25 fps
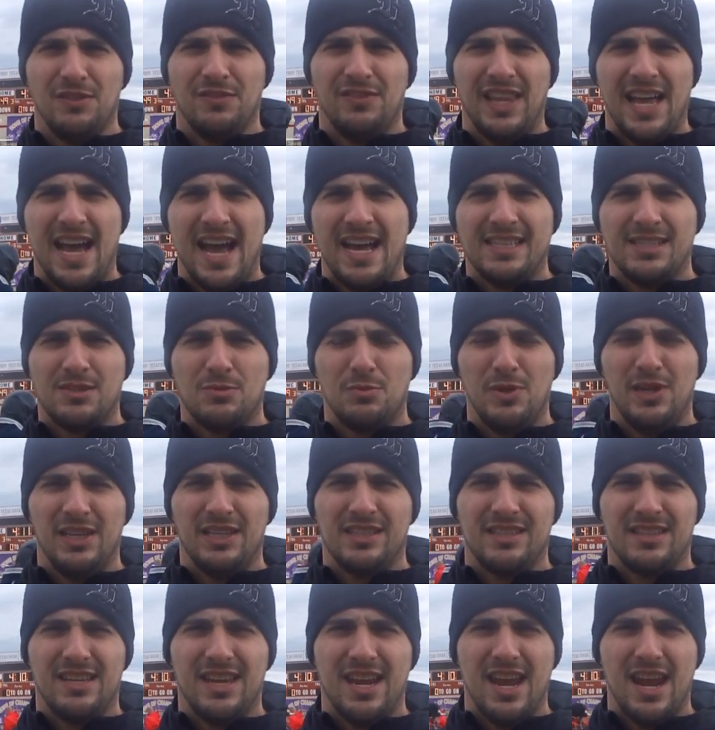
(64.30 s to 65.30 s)
of last
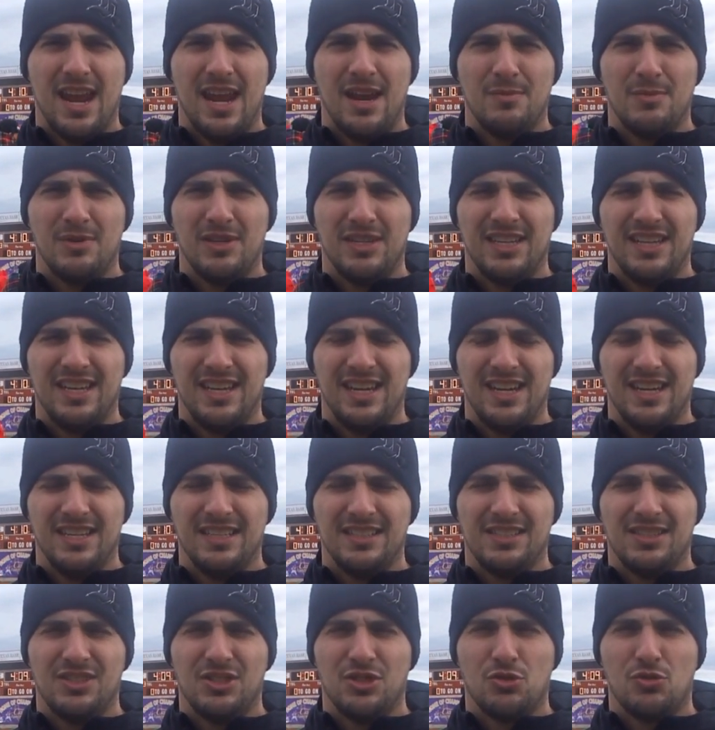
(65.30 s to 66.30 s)
week's game
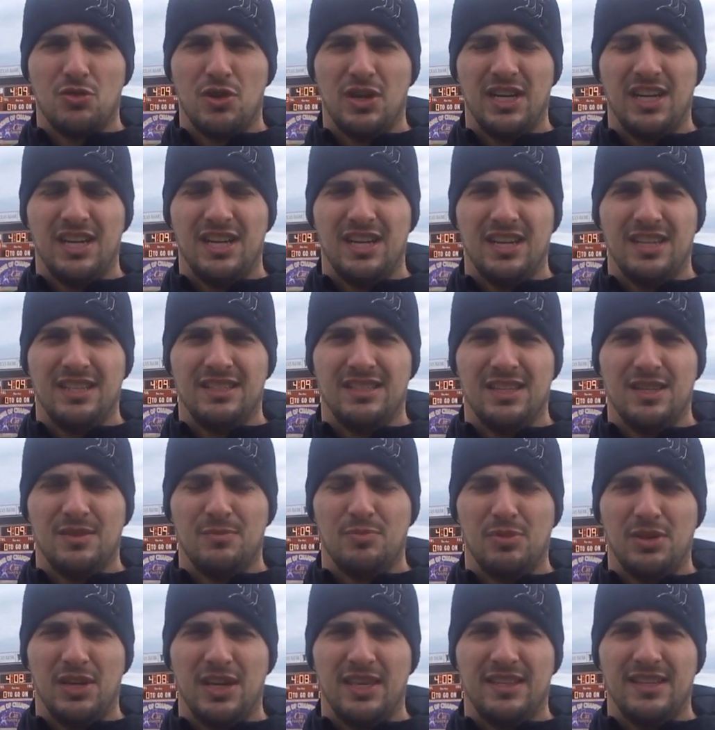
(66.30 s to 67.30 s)
against Trinity, did
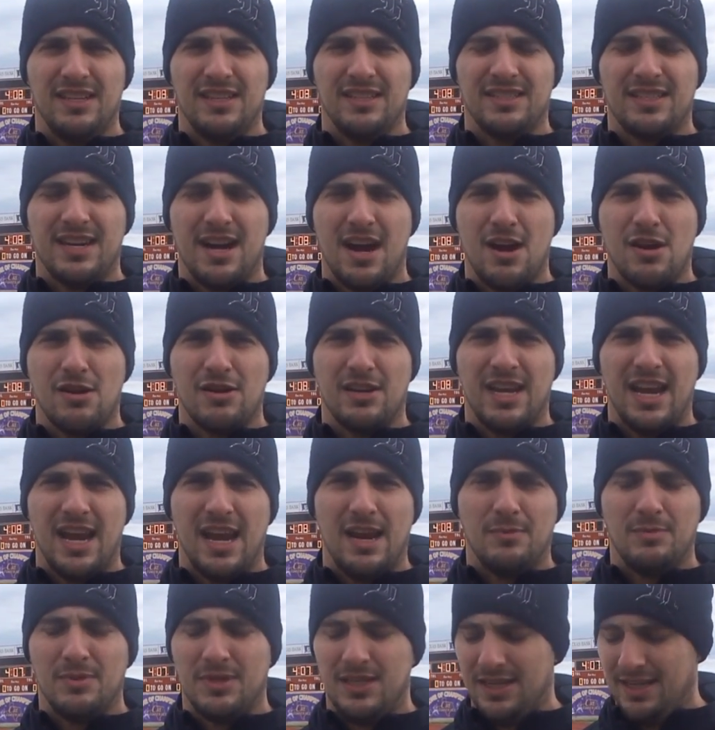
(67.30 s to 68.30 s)
play the entire
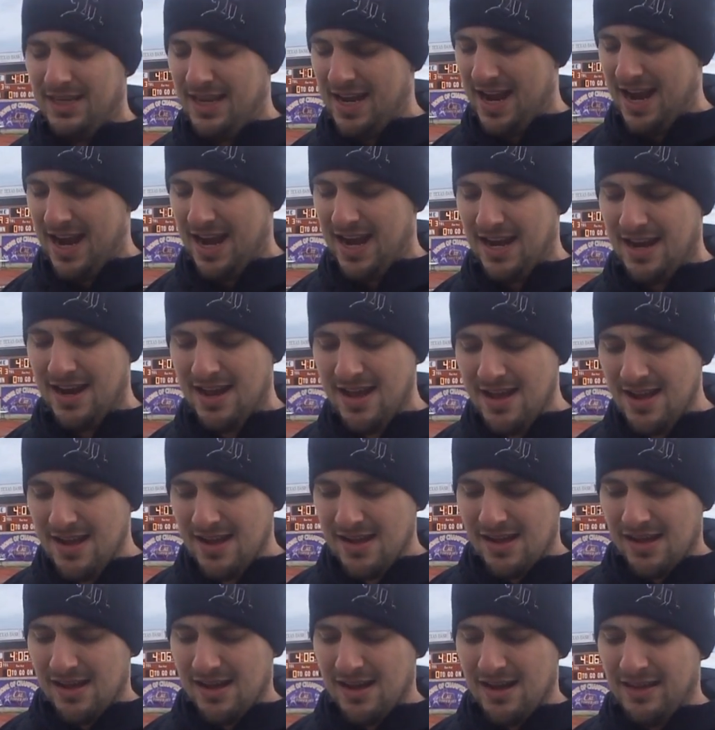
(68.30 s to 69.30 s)
game today.
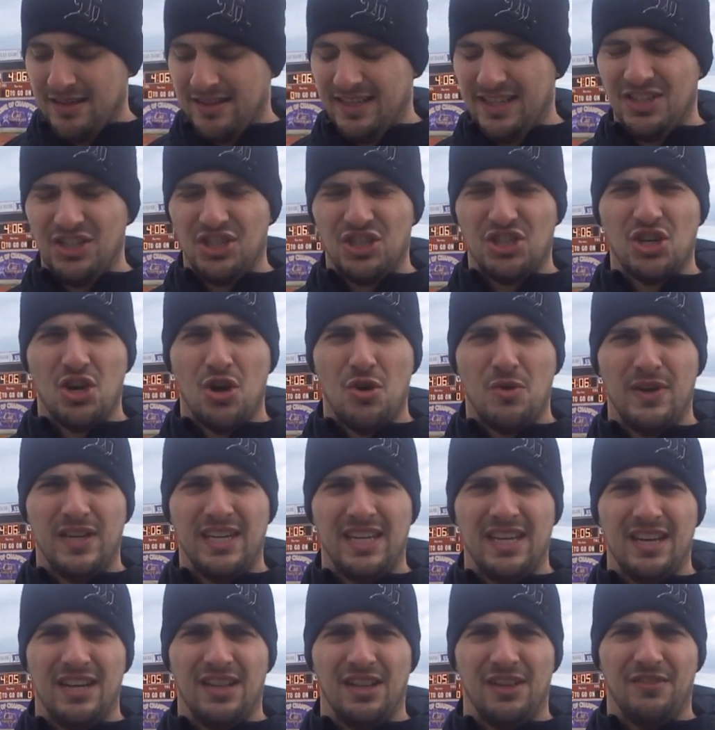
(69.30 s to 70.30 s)
Uh, didn't show
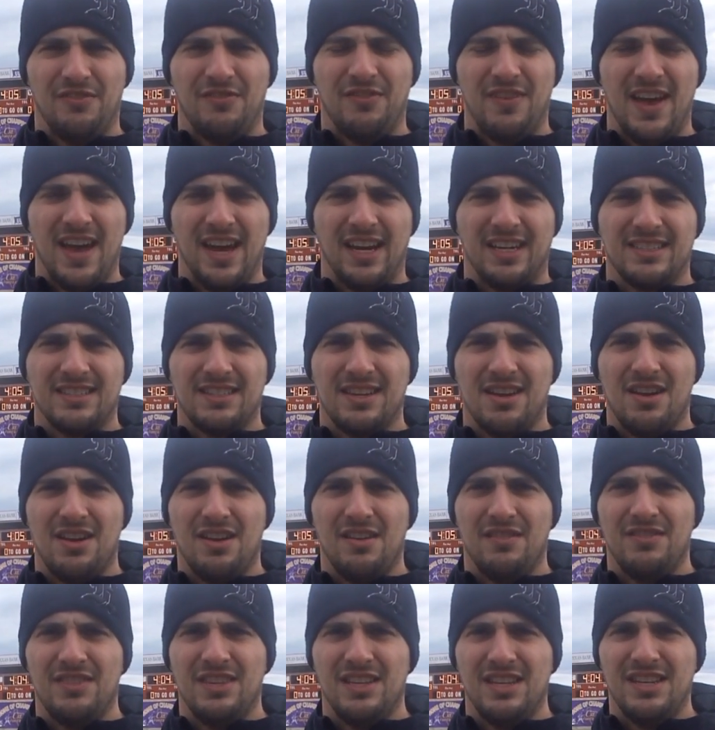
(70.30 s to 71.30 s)
any ill effects effects
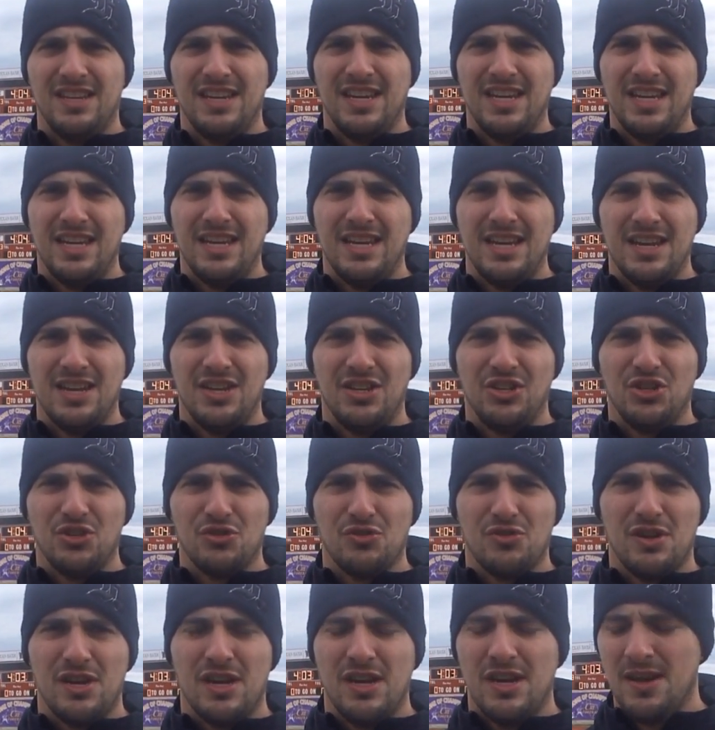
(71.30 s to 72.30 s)
of the knee
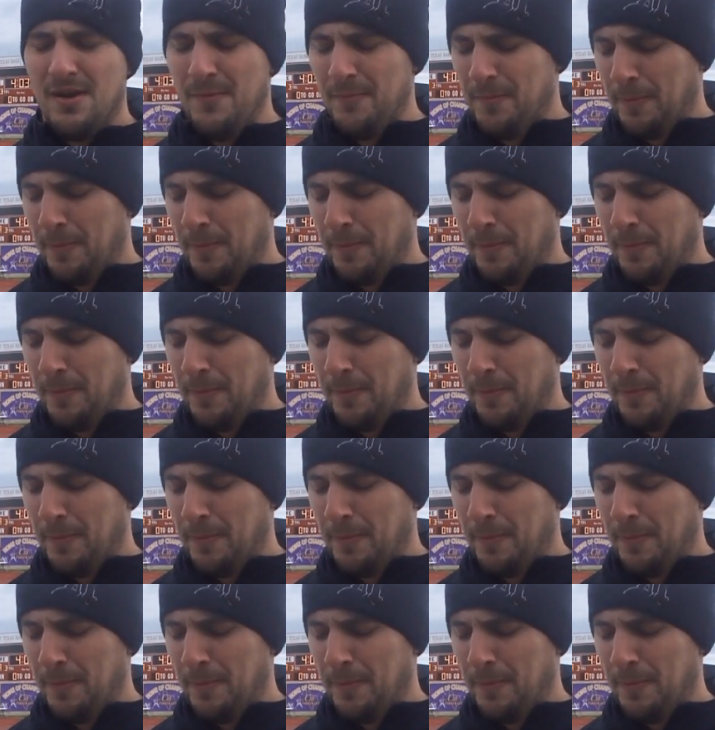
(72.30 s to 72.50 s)
injury,